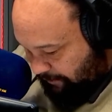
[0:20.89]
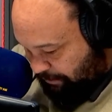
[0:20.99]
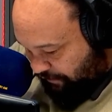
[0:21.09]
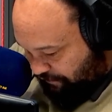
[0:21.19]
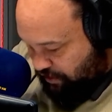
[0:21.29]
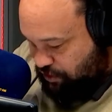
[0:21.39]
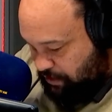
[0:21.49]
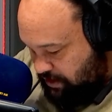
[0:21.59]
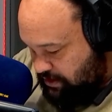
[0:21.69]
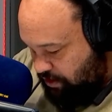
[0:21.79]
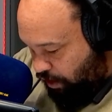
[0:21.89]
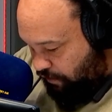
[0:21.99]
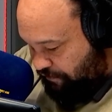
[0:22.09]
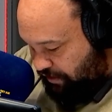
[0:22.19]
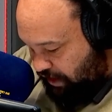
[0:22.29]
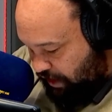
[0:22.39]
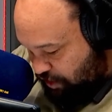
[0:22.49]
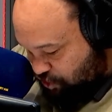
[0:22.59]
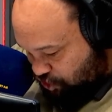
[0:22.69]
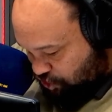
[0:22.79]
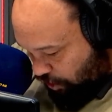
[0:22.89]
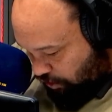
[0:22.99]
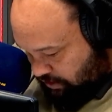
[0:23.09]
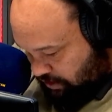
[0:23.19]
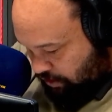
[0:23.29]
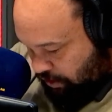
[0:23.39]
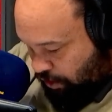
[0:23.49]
The visuals of the assault